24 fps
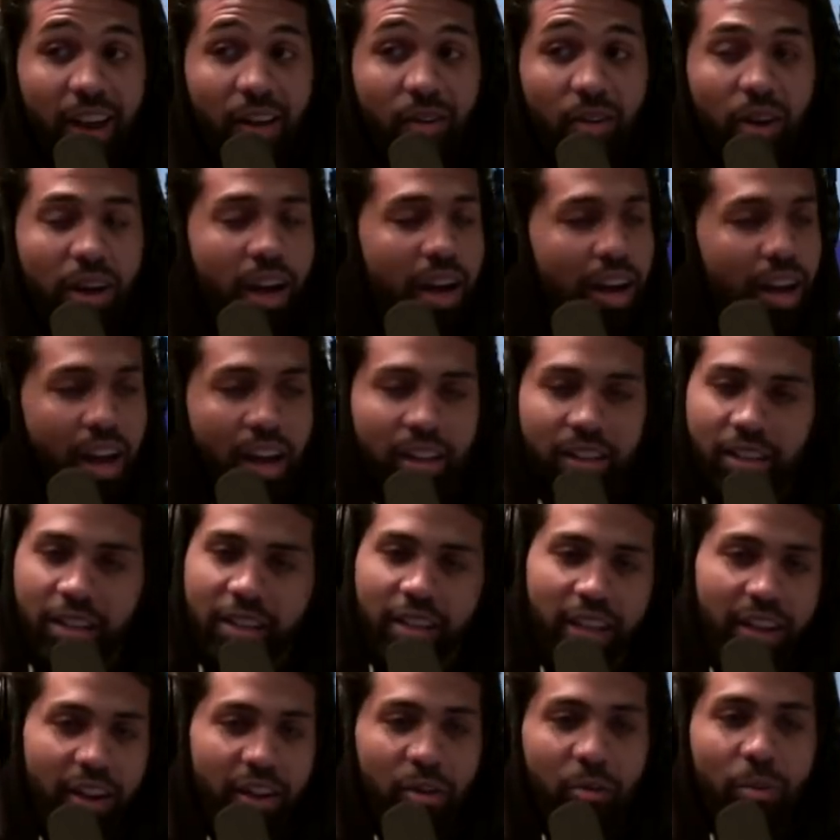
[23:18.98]
Kyrie, Ky I,
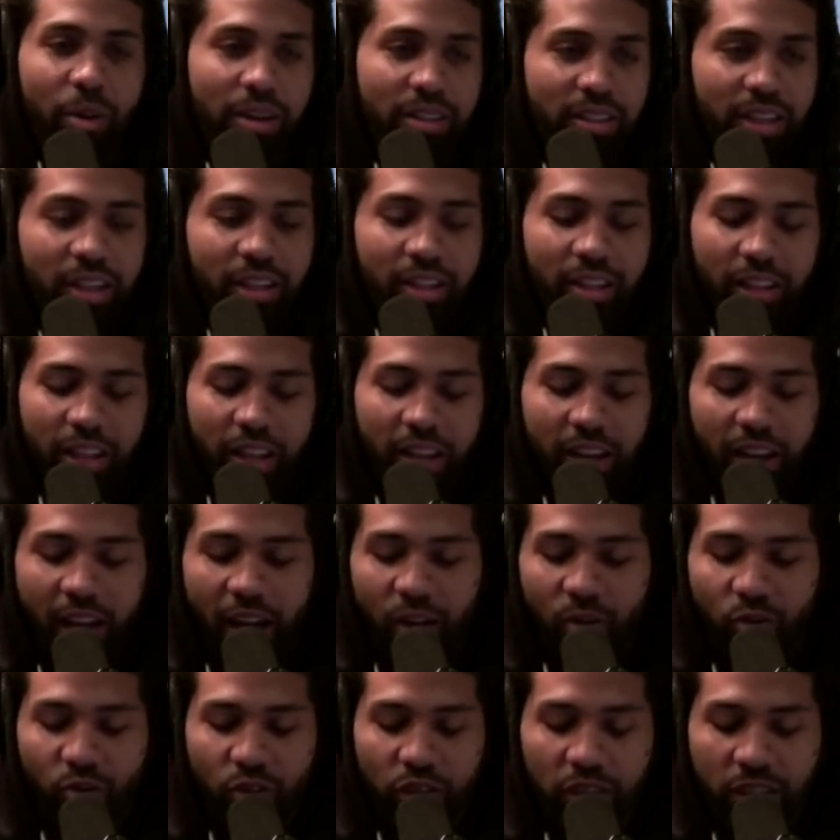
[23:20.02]
I, they, everybody said I look
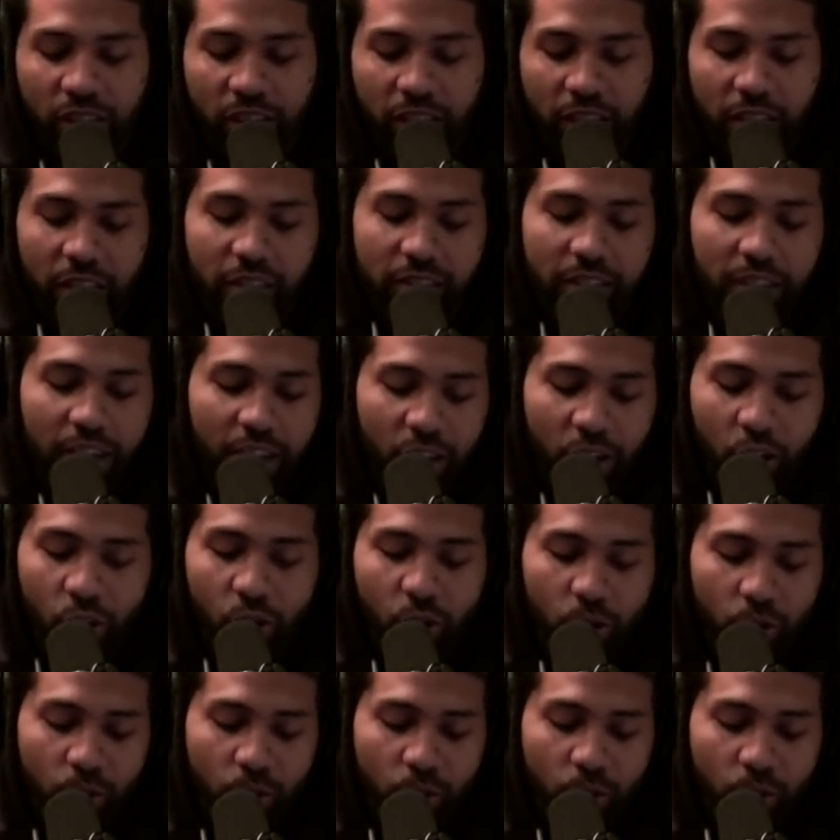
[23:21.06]
like Kyrie, J hmm.